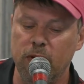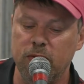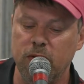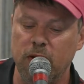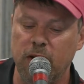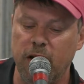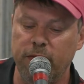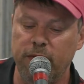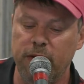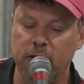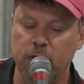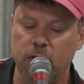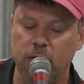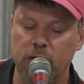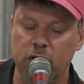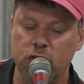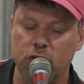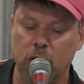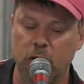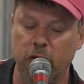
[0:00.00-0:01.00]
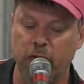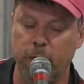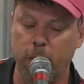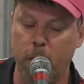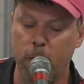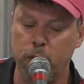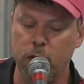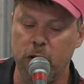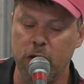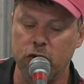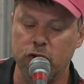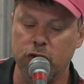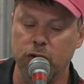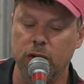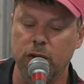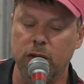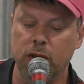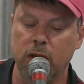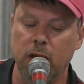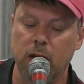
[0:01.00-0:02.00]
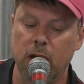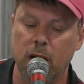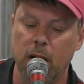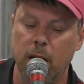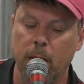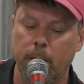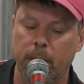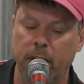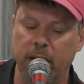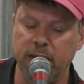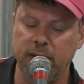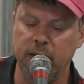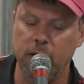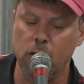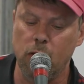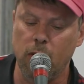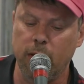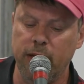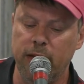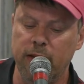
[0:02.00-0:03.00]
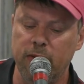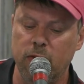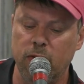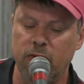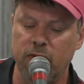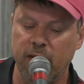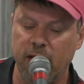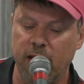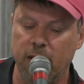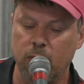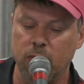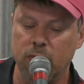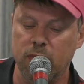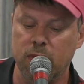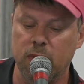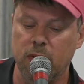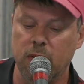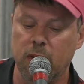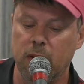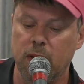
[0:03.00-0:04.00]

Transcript: the living condition of population, particularly in the south,